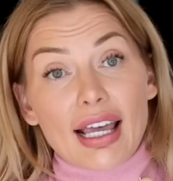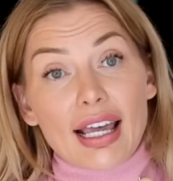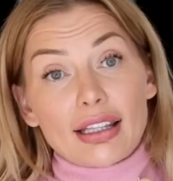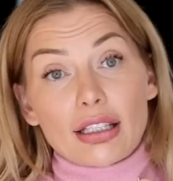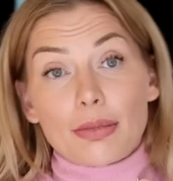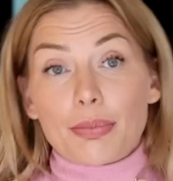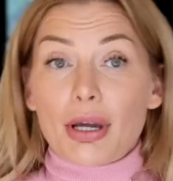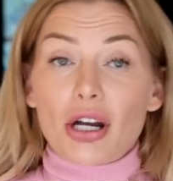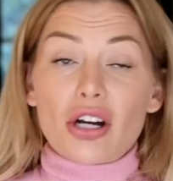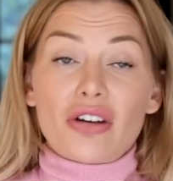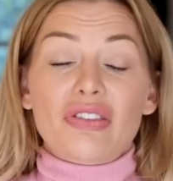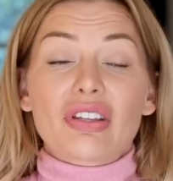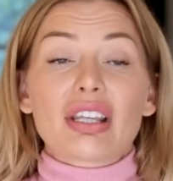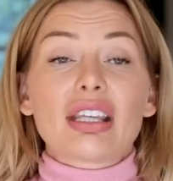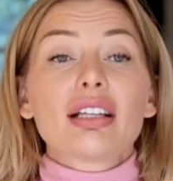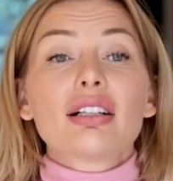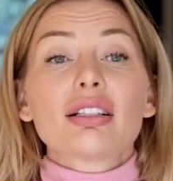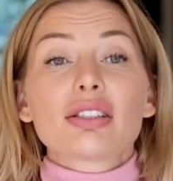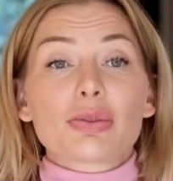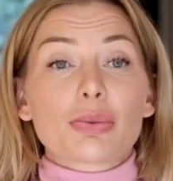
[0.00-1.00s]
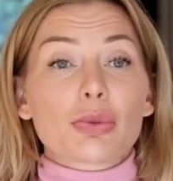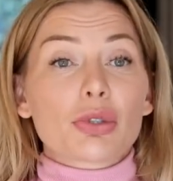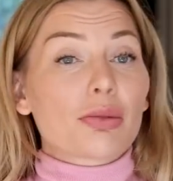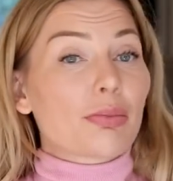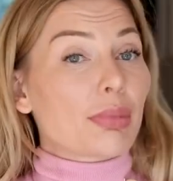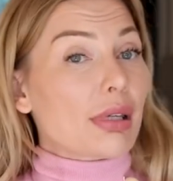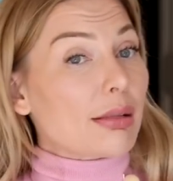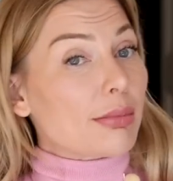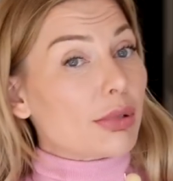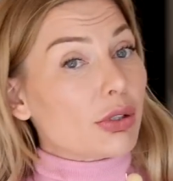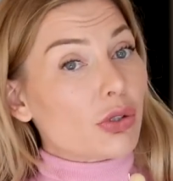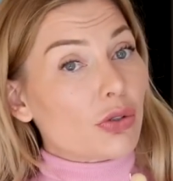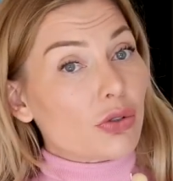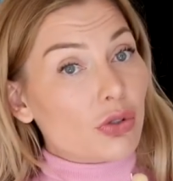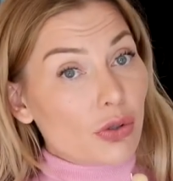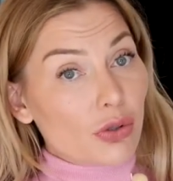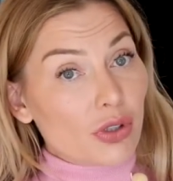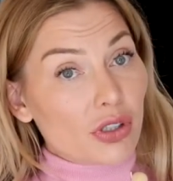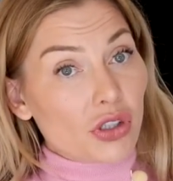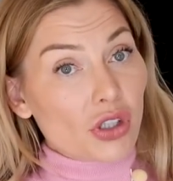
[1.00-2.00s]
and a pair of heels wouldn't be able to
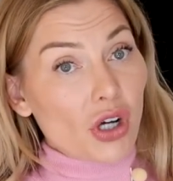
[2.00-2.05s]
do the